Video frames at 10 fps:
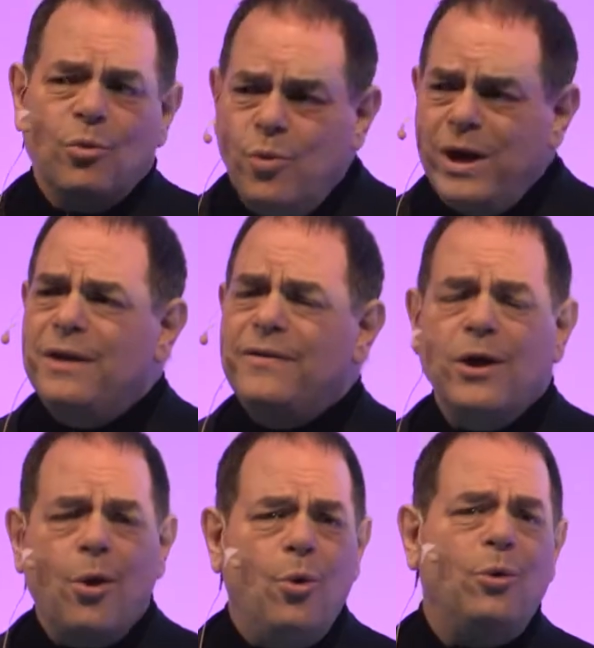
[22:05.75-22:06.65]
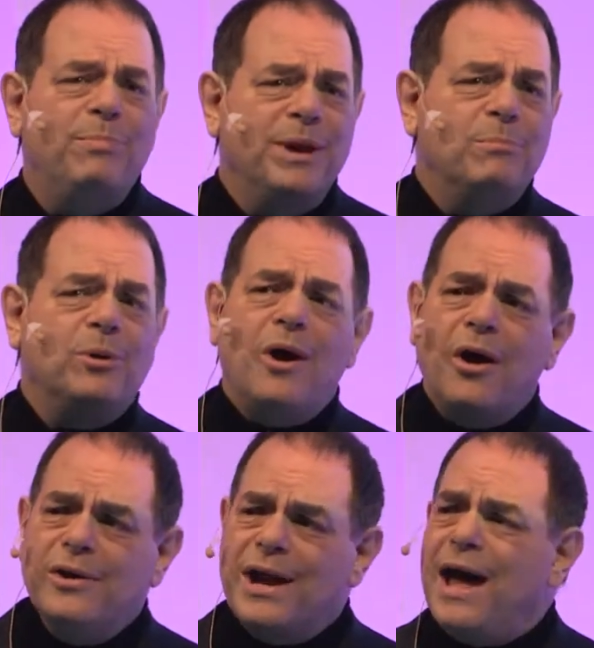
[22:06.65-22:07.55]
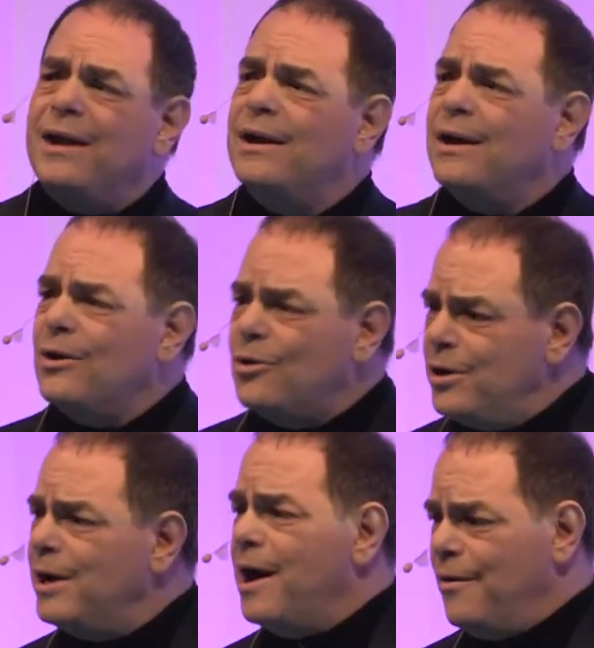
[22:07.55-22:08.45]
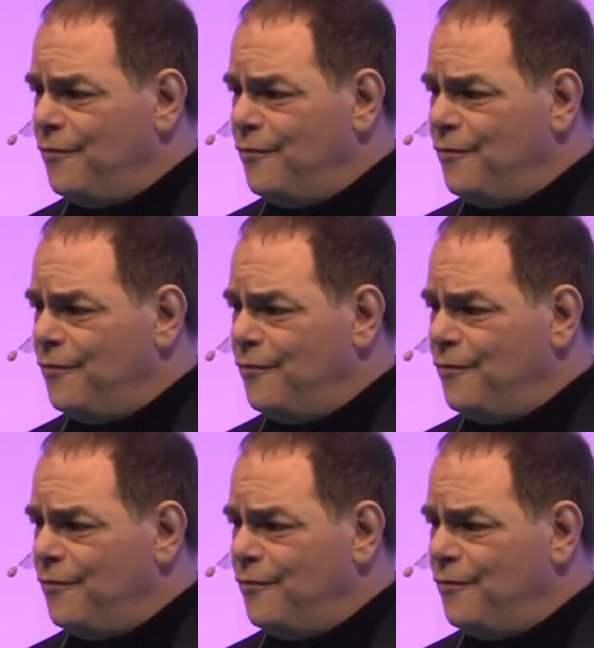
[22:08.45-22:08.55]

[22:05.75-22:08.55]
we, the old people, are not good enough